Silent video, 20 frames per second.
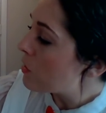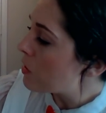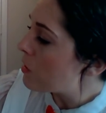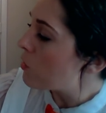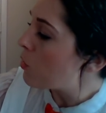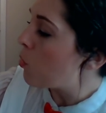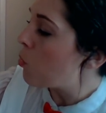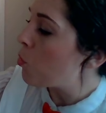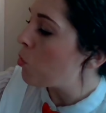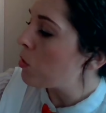
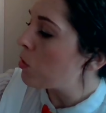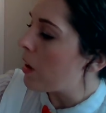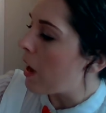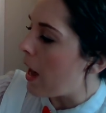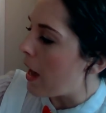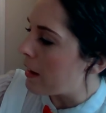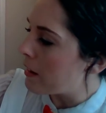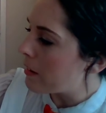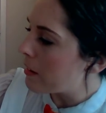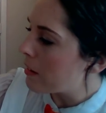his old
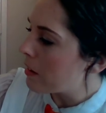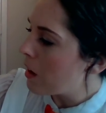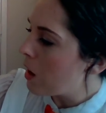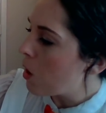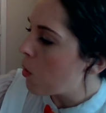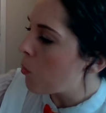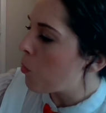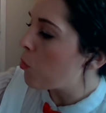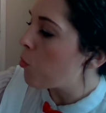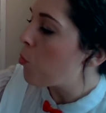kite
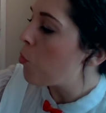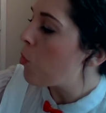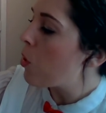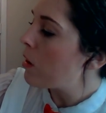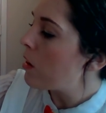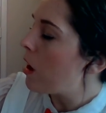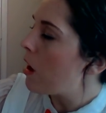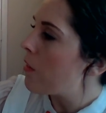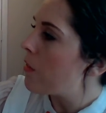with one